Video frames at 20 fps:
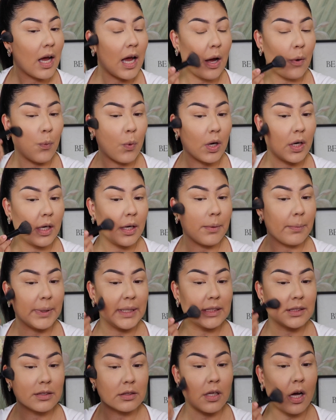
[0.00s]
I want it to
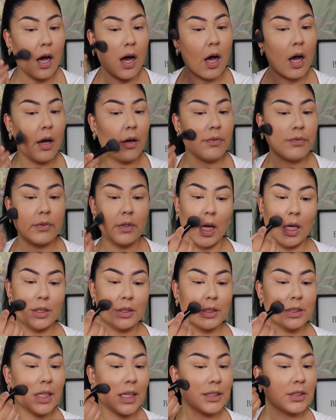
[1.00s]
be soft. I
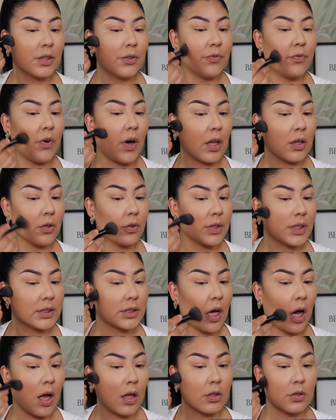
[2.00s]
just like to follow
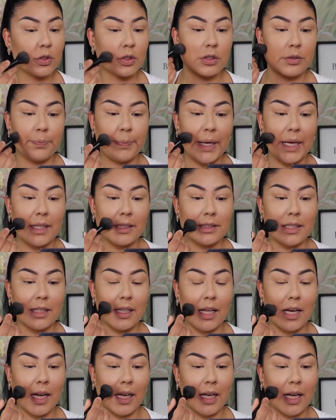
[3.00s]
this hollow space, and
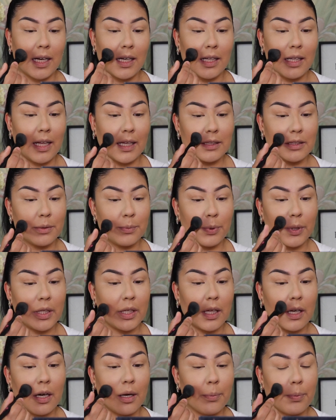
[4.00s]
then I kind of like to
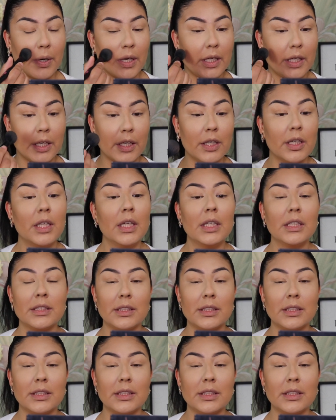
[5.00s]
bring it up right here.